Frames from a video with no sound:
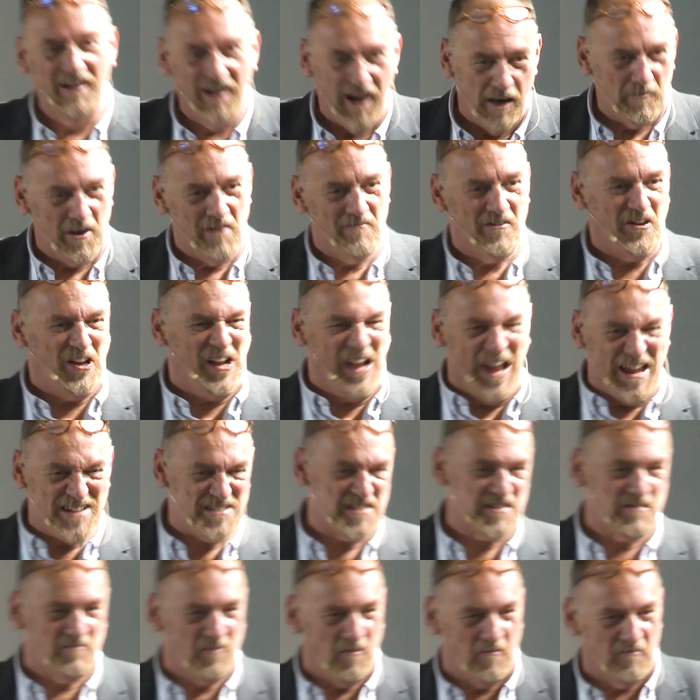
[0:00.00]
I'm even
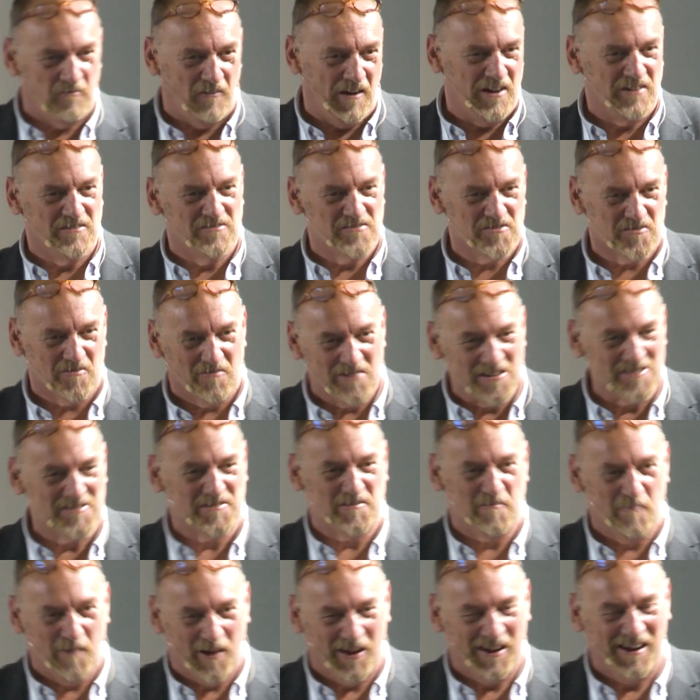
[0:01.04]
less of a friend of
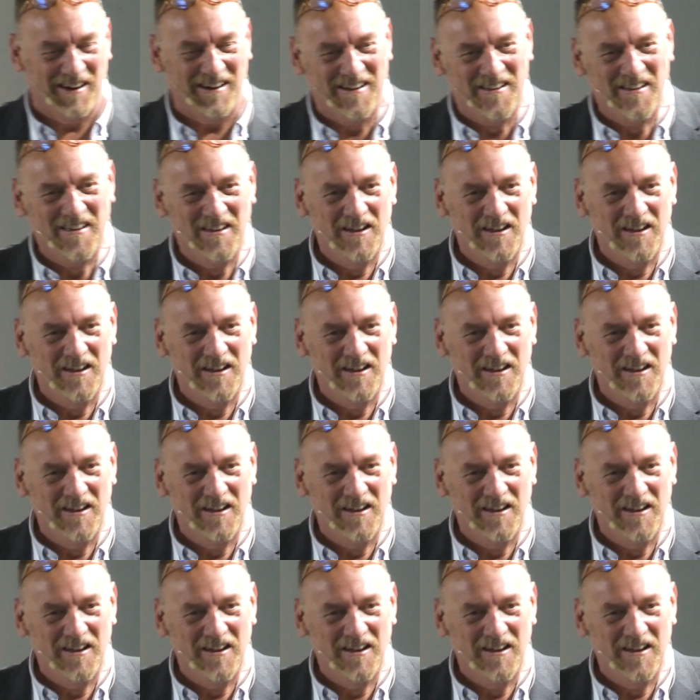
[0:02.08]
Theresa May.